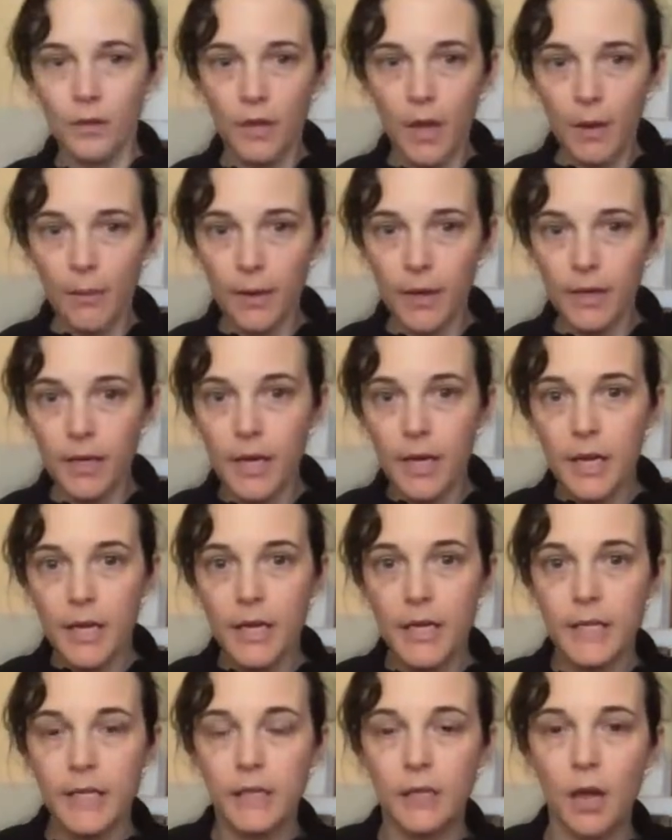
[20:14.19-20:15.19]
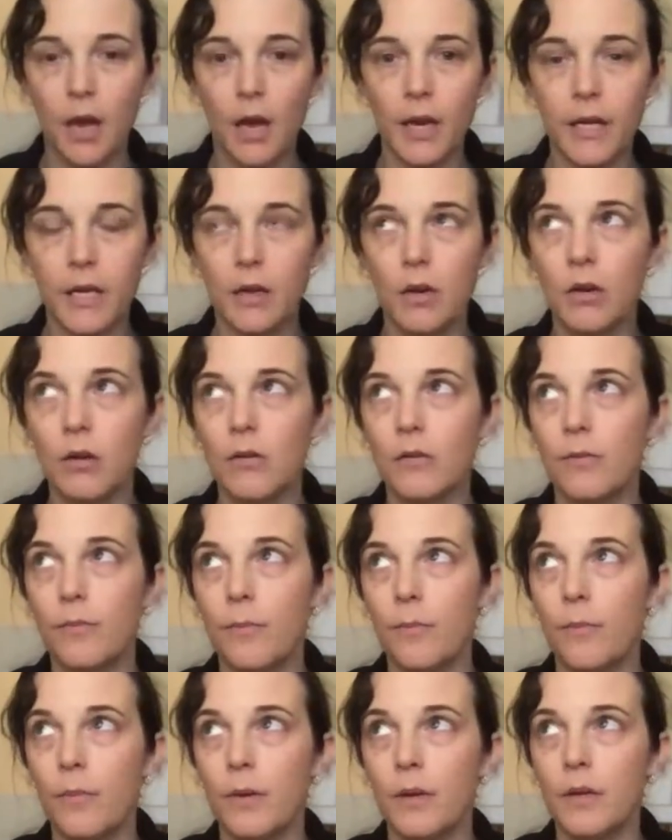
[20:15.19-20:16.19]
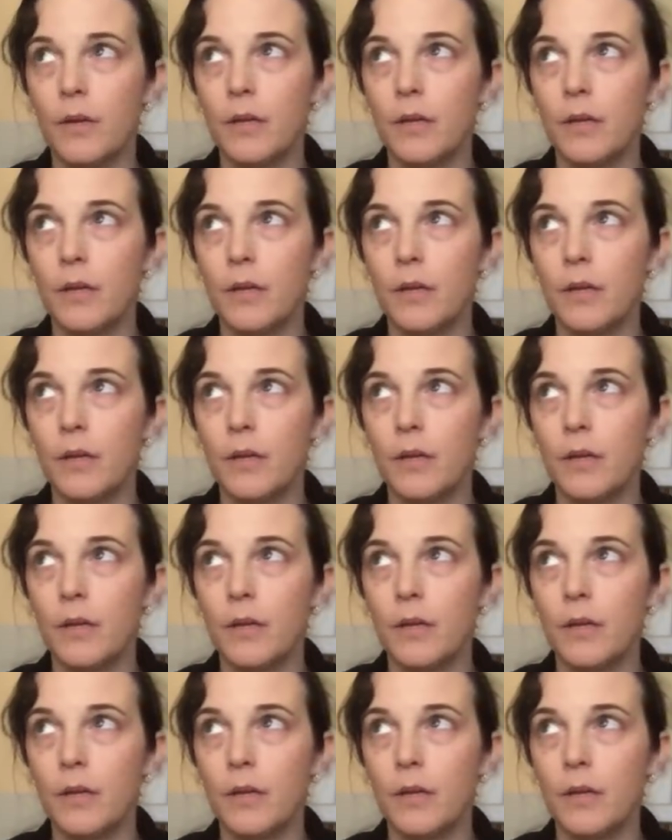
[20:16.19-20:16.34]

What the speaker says: that one, is a lining of